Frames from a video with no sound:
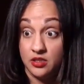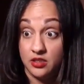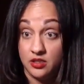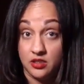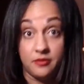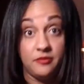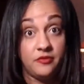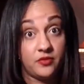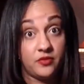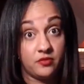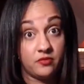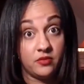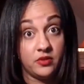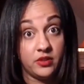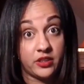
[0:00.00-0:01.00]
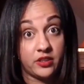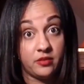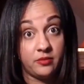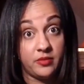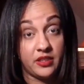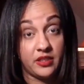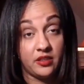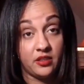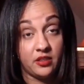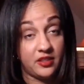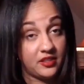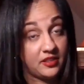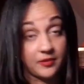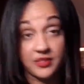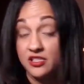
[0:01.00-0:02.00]
Some of you really could be,
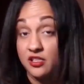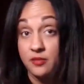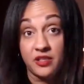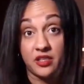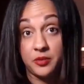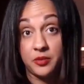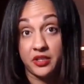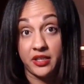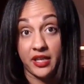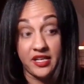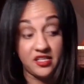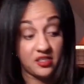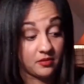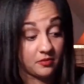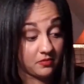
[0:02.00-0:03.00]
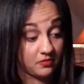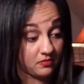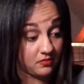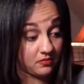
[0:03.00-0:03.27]
listen, this could be communication.